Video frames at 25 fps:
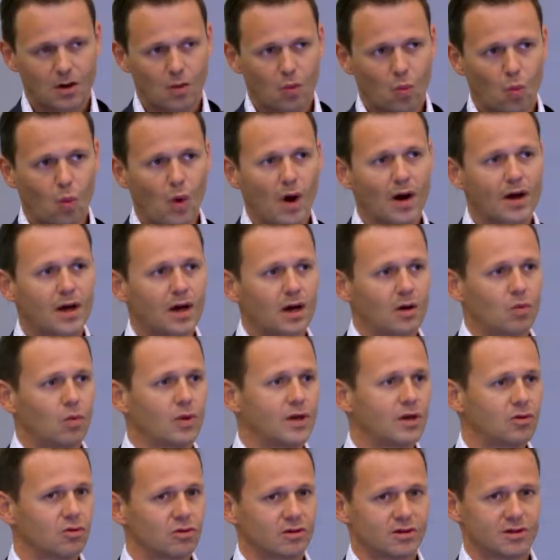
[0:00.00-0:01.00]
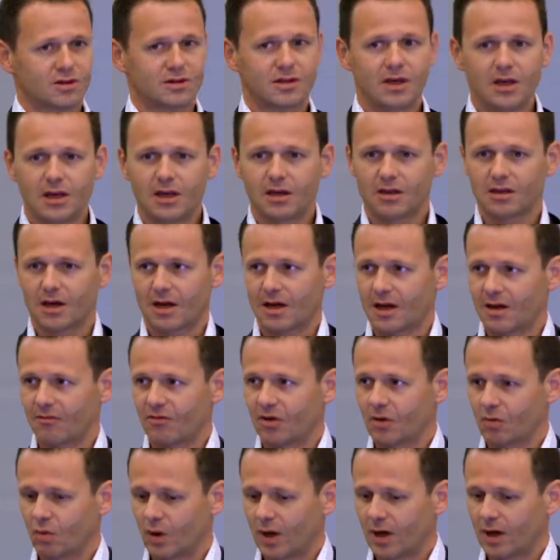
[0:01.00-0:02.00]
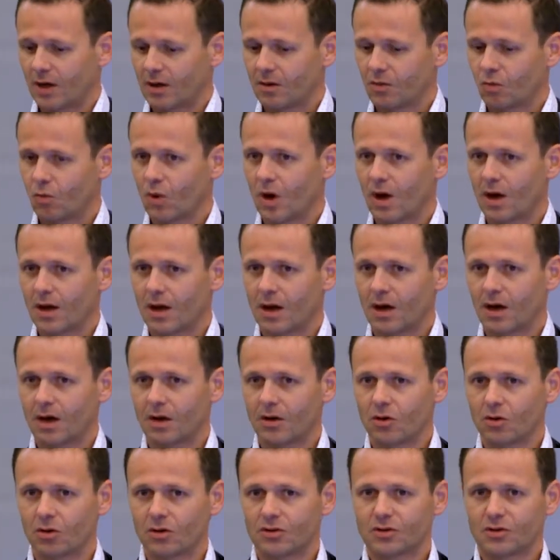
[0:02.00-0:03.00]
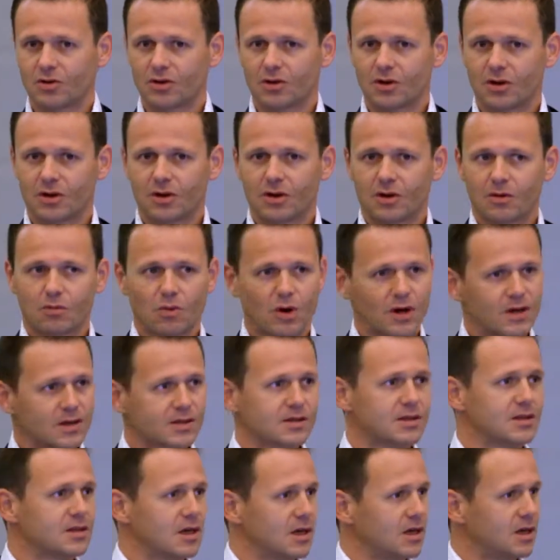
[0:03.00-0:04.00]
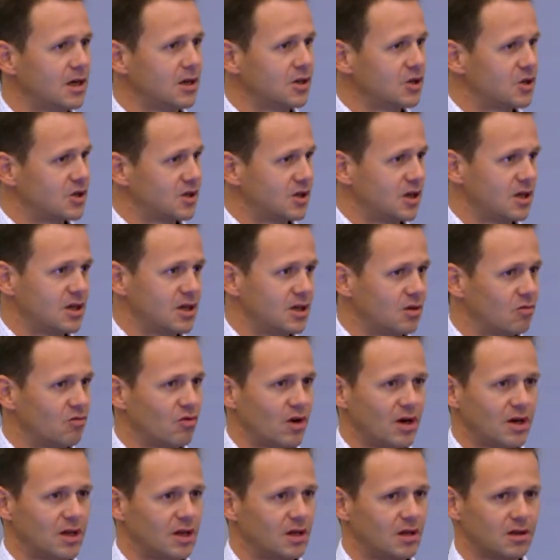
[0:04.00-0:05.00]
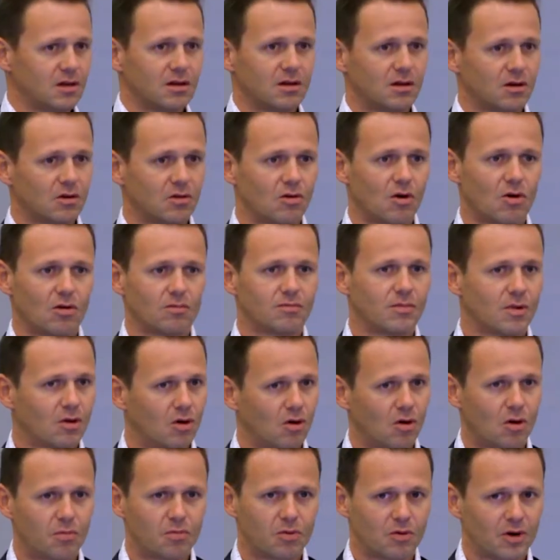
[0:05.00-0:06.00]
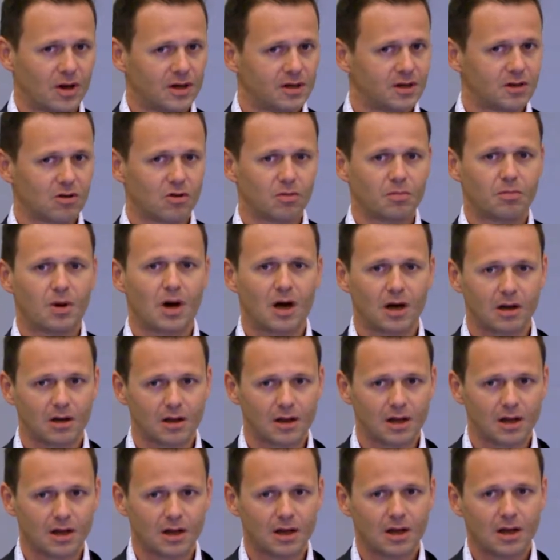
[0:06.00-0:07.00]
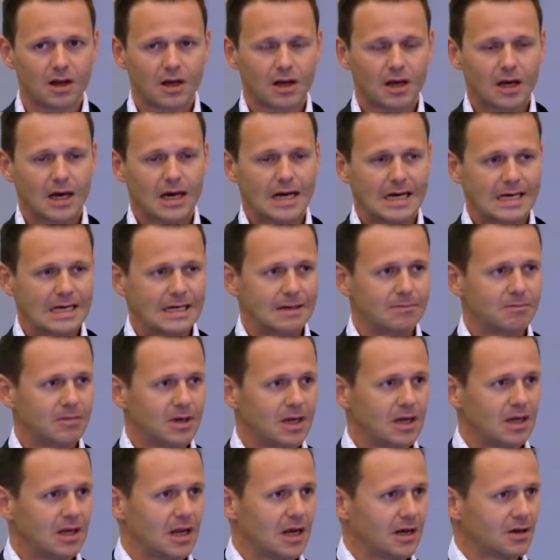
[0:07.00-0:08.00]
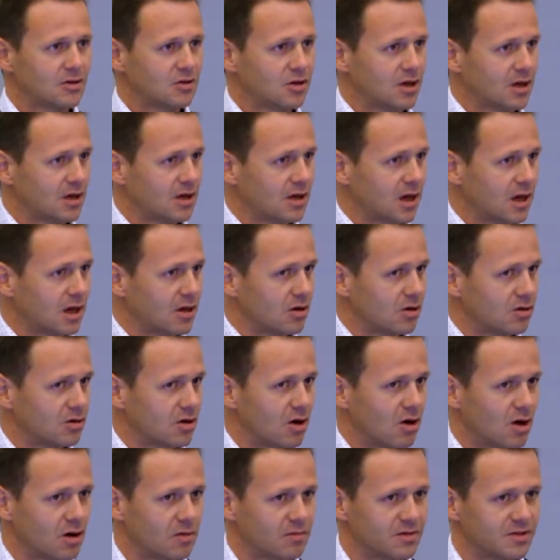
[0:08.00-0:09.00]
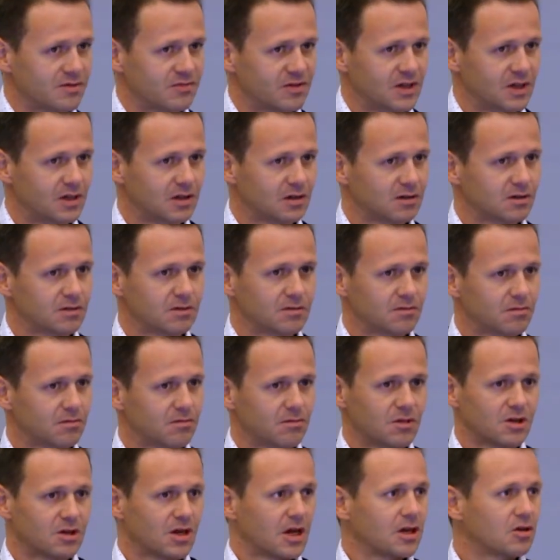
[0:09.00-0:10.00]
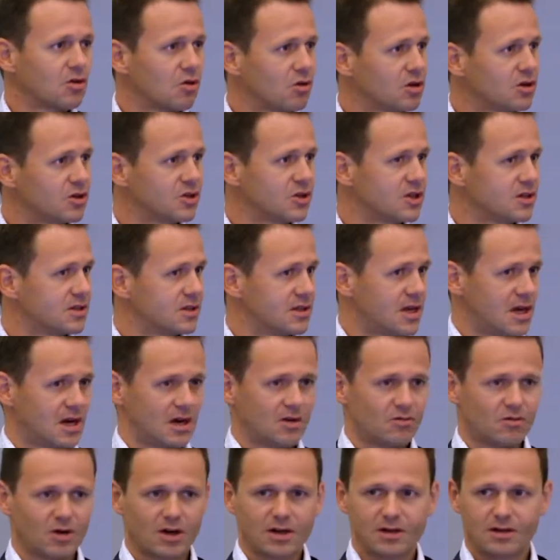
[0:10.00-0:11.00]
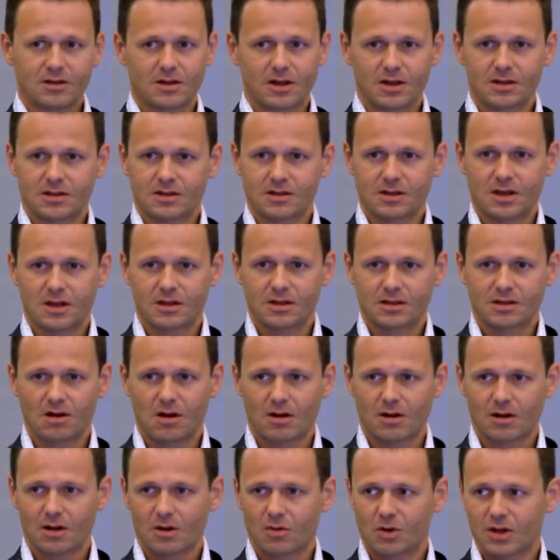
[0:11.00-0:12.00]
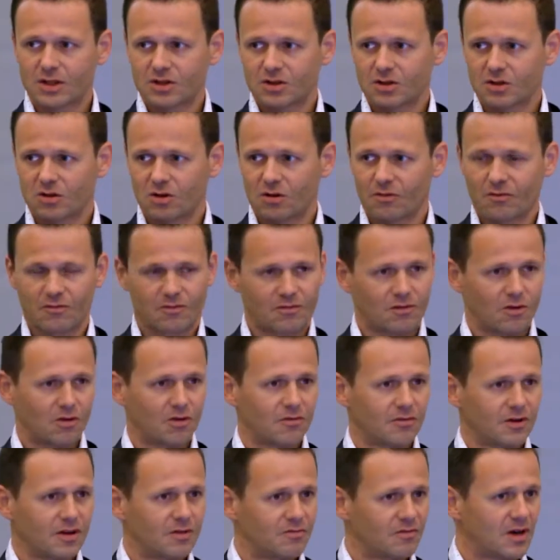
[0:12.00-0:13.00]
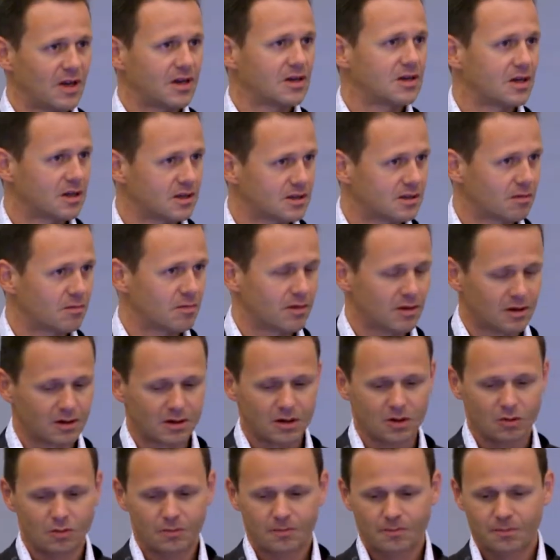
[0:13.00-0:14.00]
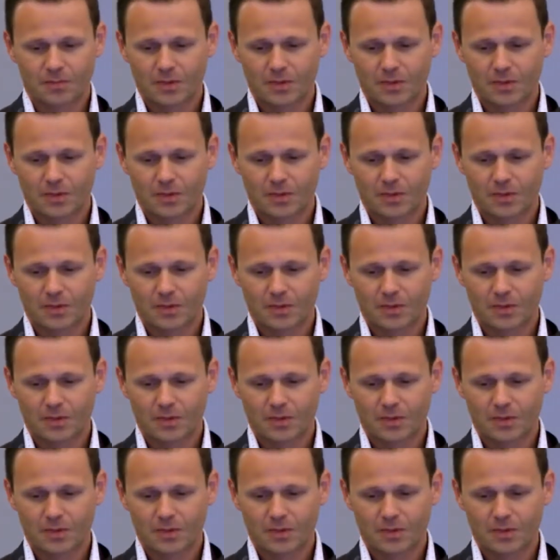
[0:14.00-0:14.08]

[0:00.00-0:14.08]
why are we not seeing that everywhere? Why isn't each city already, operating or piloting electric and autonomous vehicles? The technology is there, right? It's not a question of inventing something new.